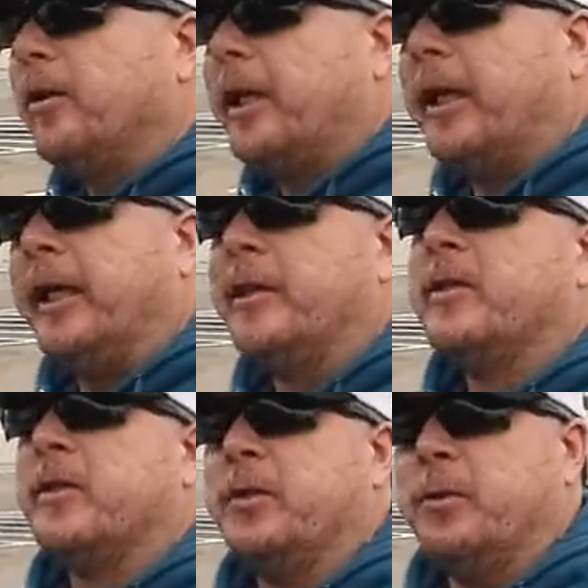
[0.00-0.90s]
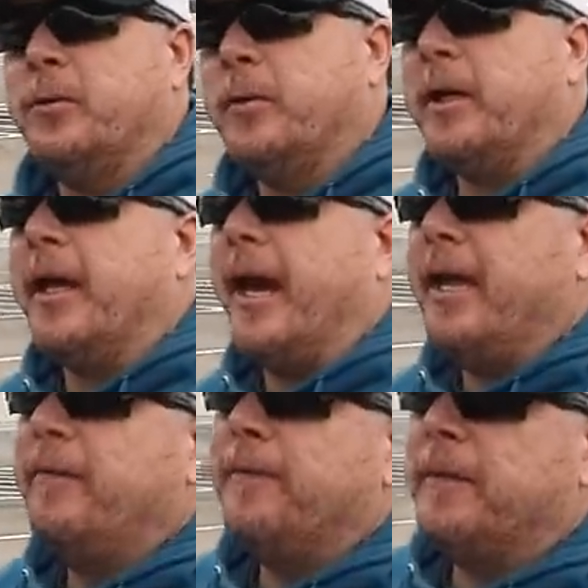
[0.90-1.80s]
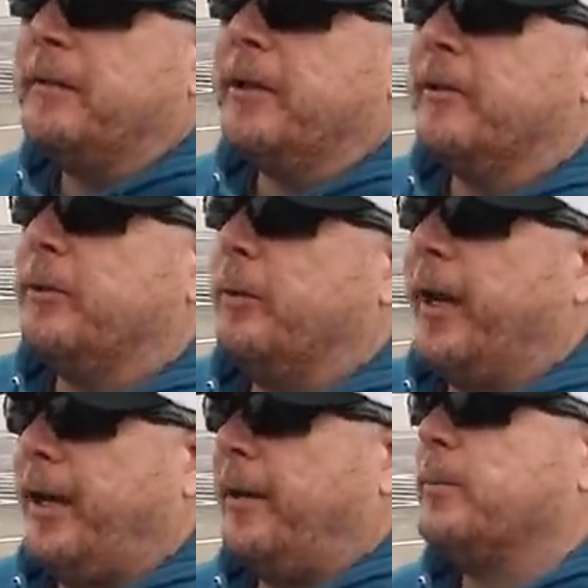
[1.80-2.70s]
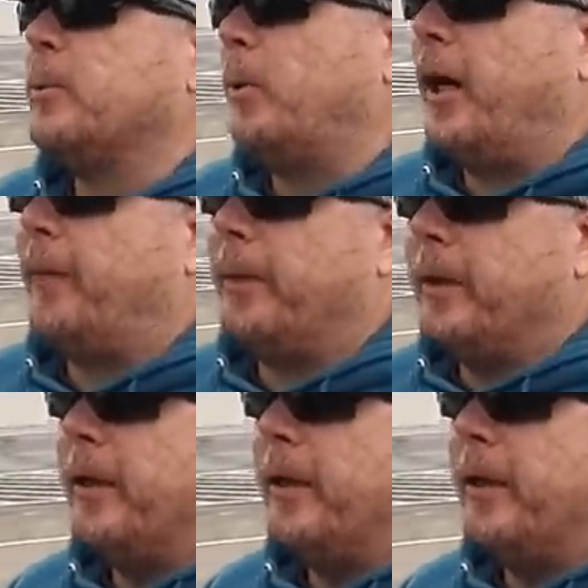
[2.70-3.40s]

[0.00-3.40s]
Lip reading: looking into the N52 cam swap